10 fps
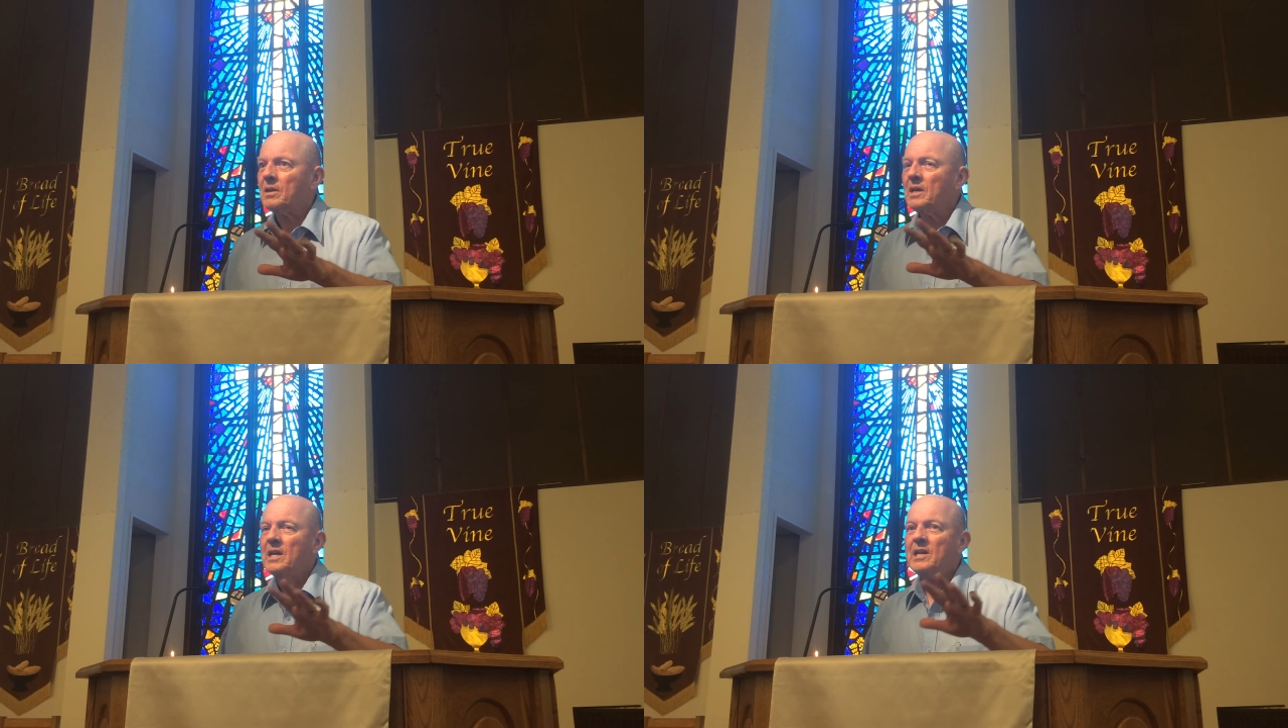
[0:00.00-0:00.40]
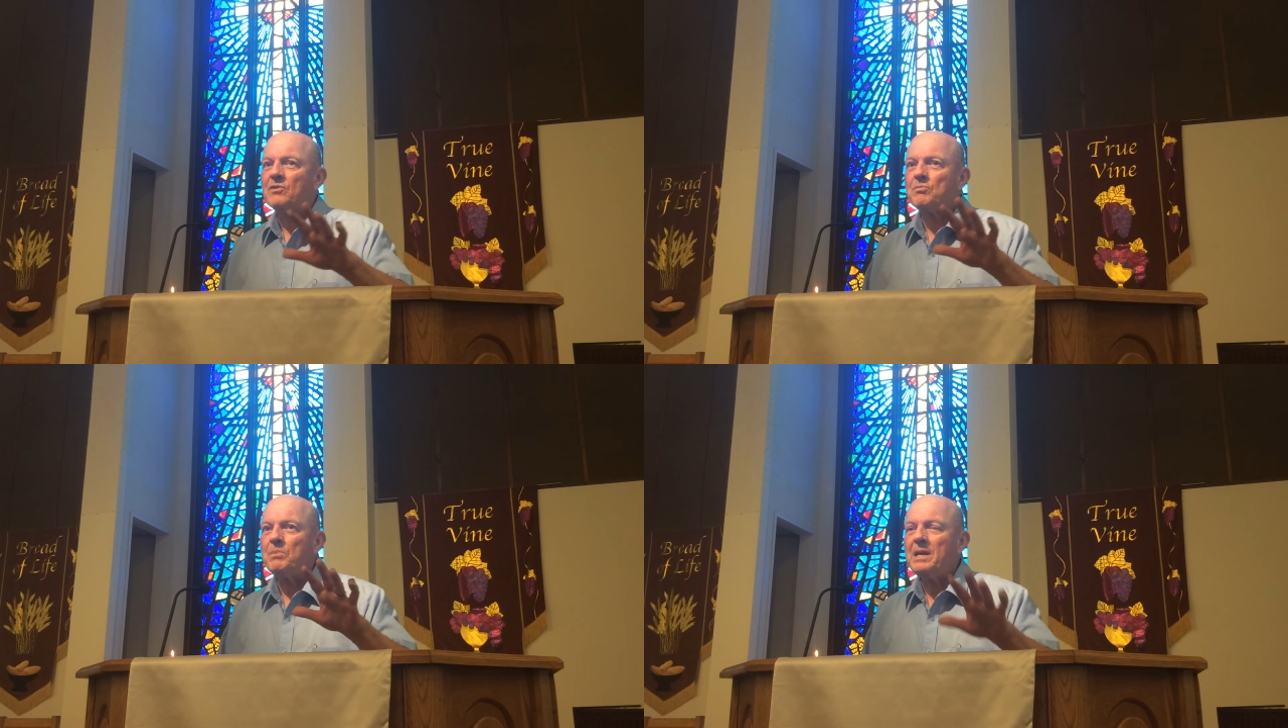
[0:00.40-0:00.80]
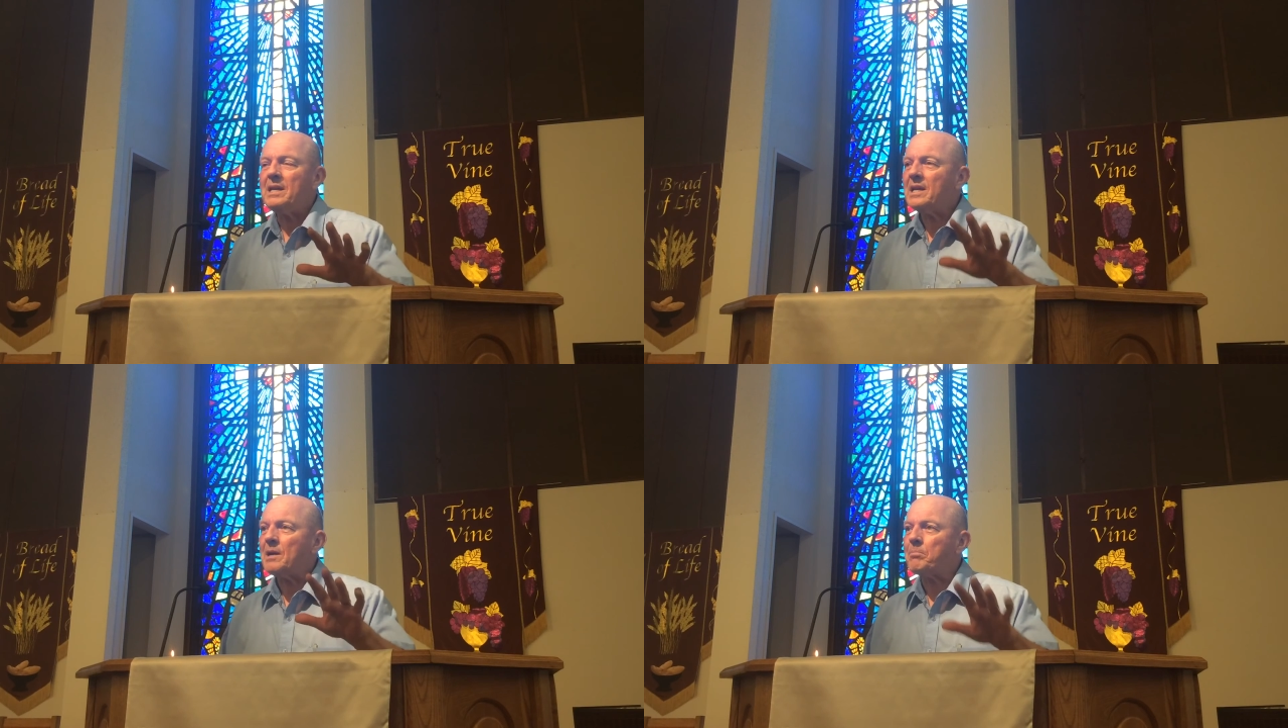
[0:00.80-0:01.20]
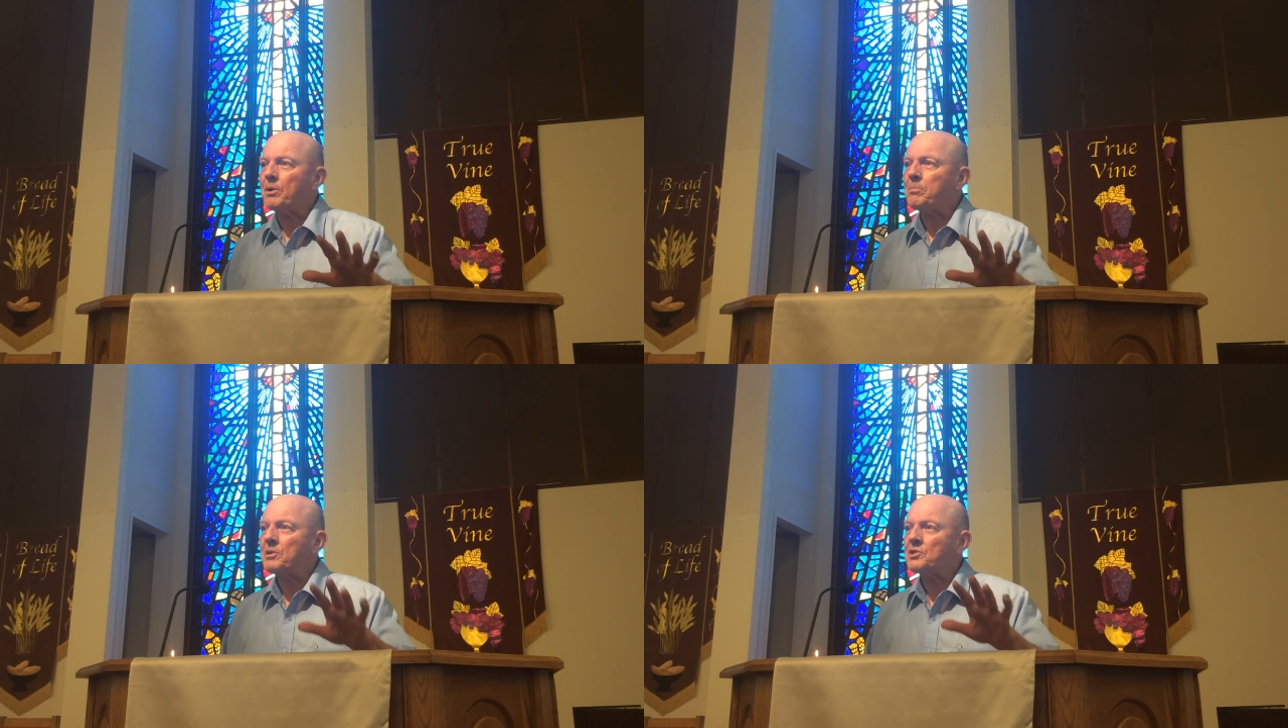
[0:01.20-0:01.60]
He gives meaning and
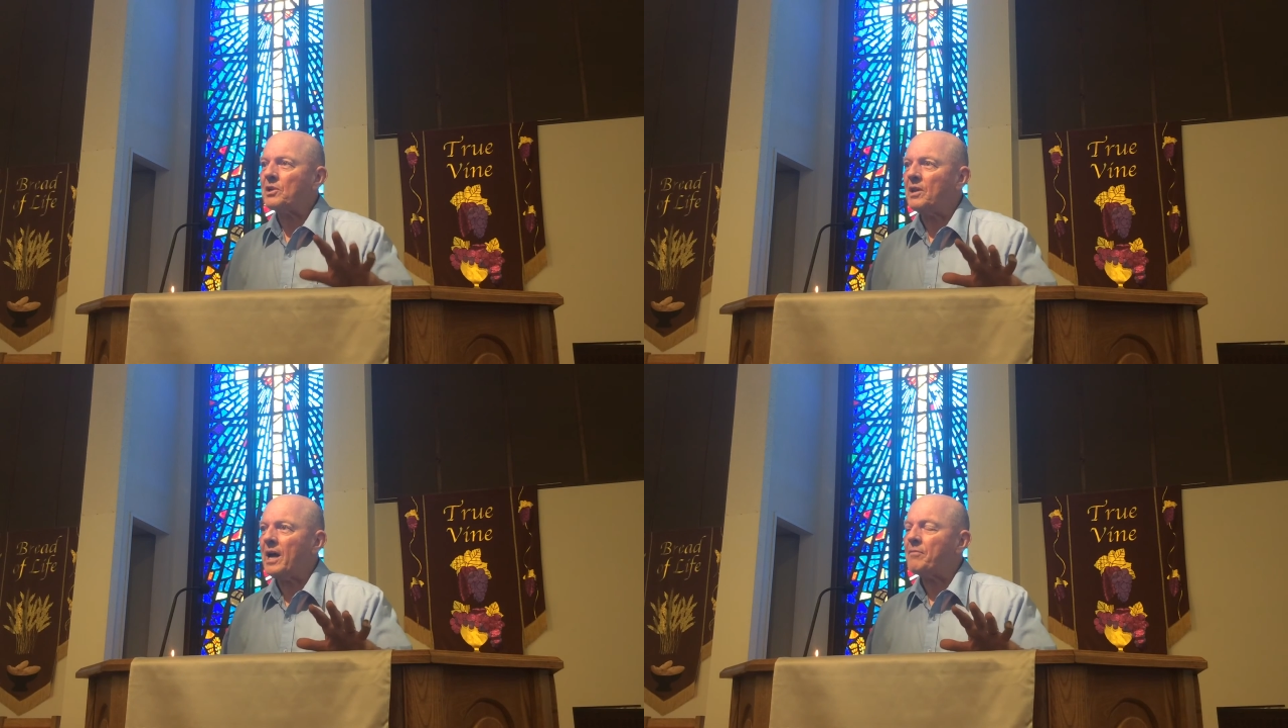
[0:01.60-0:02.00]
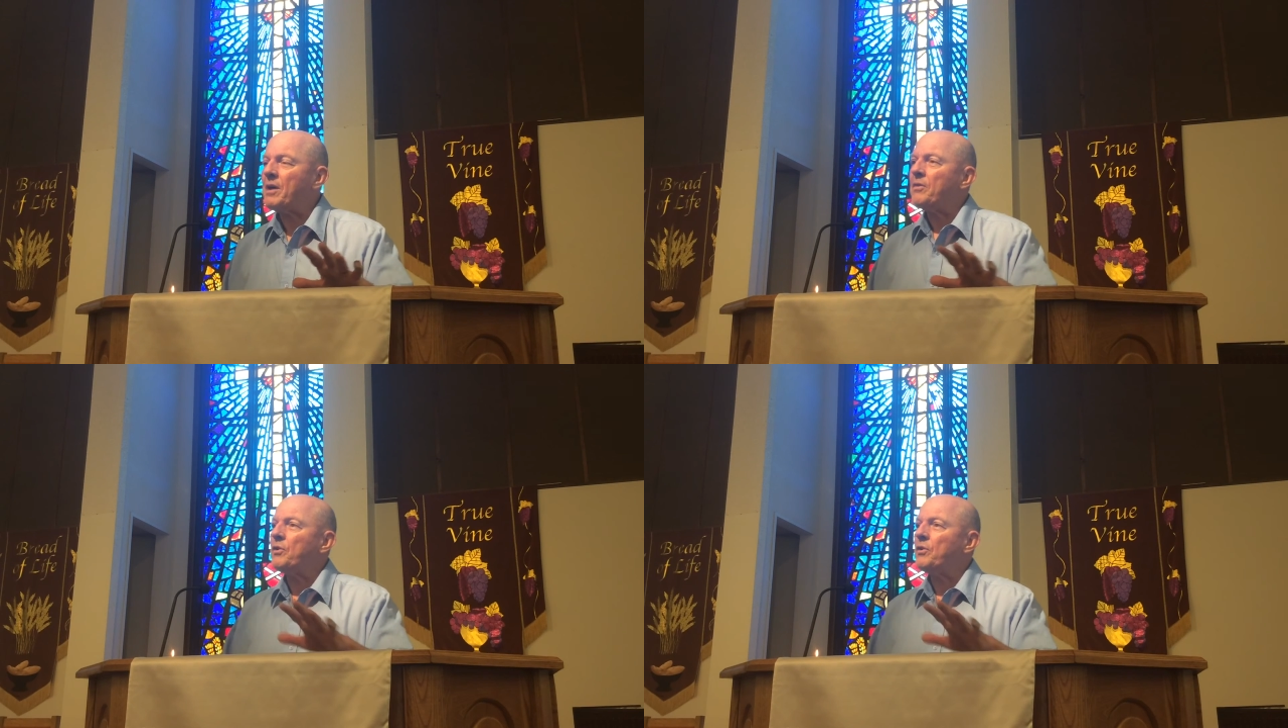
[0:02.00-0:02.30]
purpose to life.